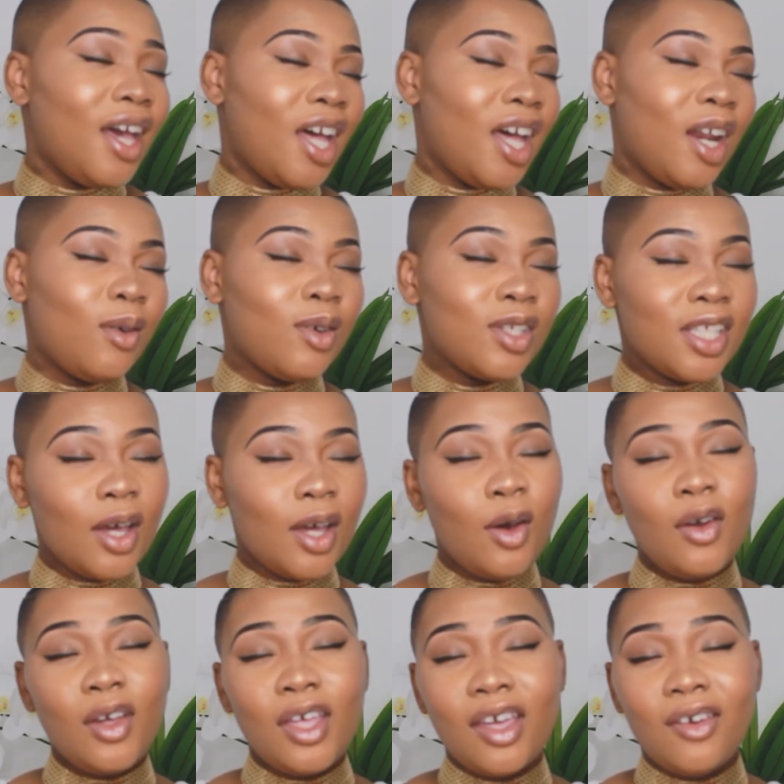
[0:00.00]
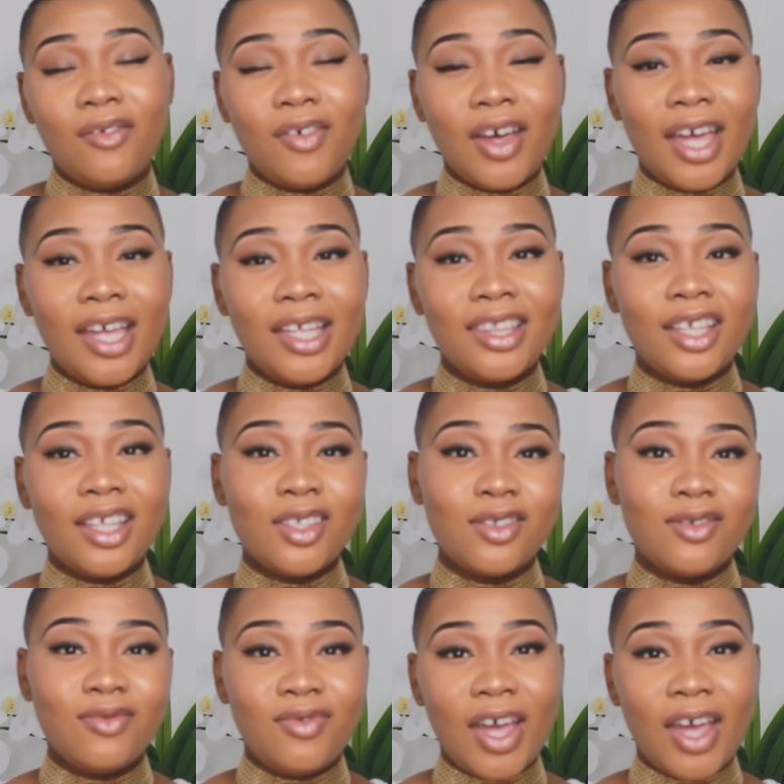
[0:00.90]
And I was like, okay, fine,
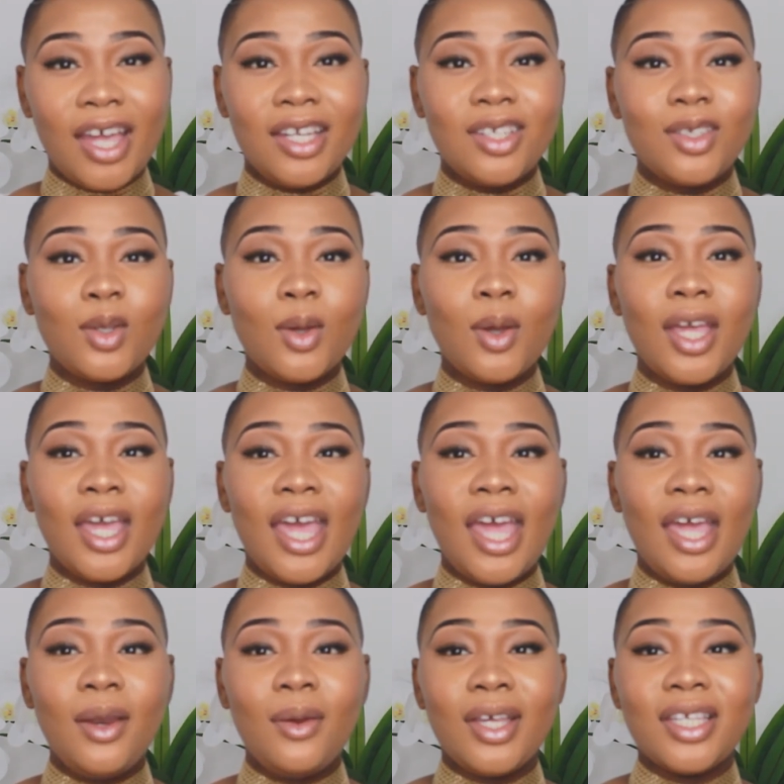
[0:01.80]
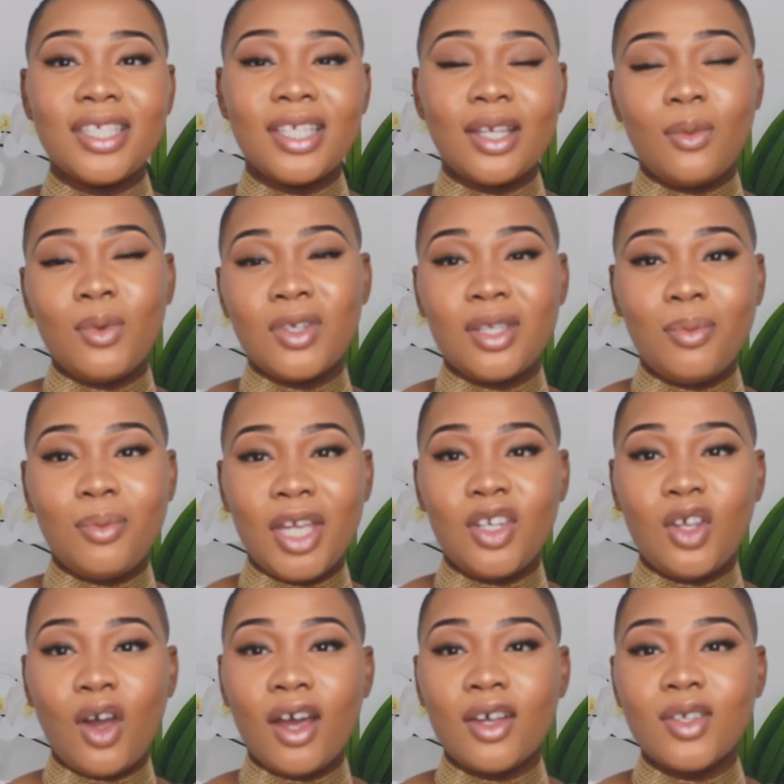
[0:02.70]
that's fine. So yeah, anyways, it was a
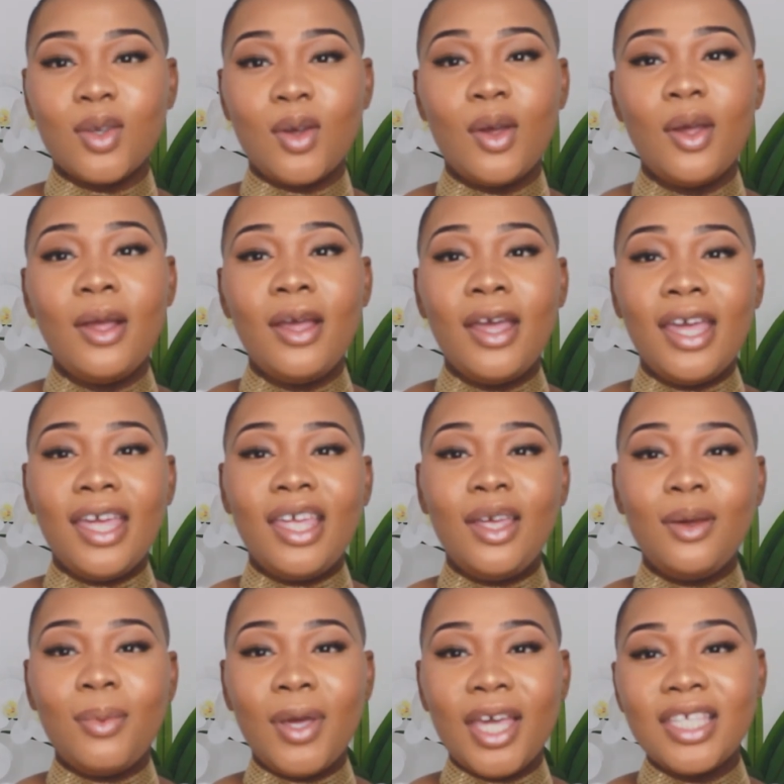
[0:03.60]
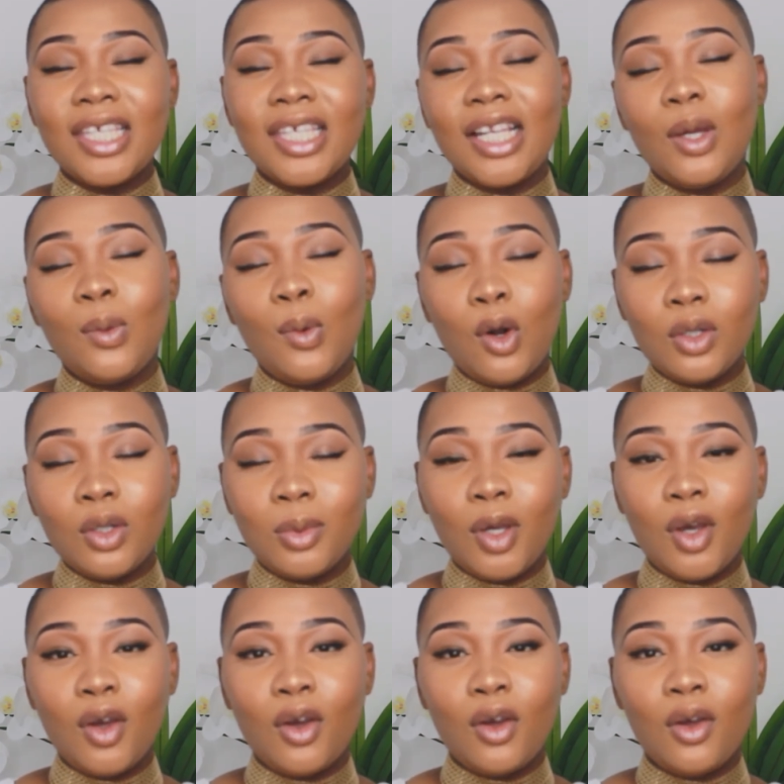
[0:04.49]
bit dark, so he basically walked
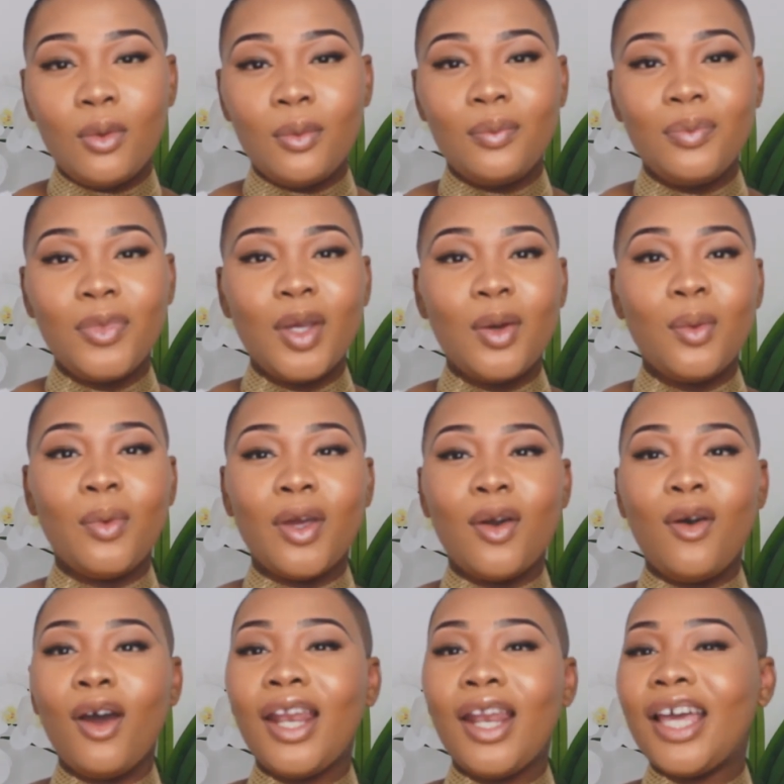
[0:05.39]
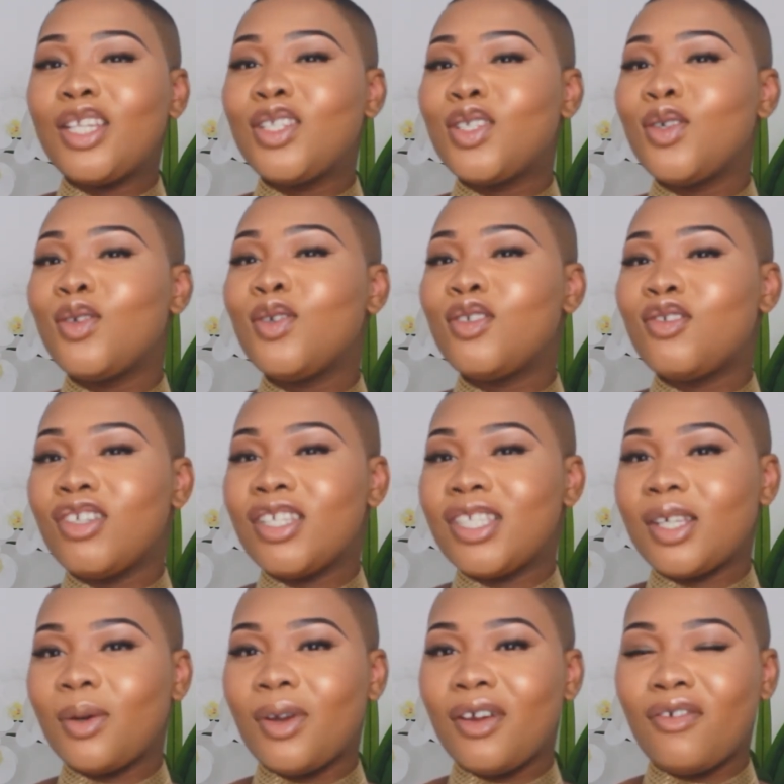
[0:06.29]
me home. We got like 2
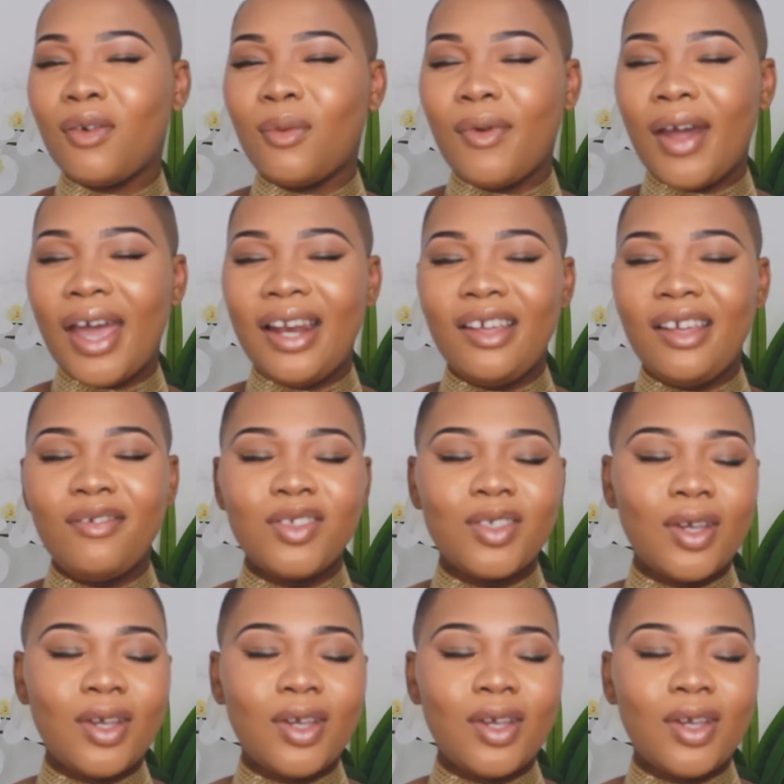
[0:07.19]
streets away from where I live,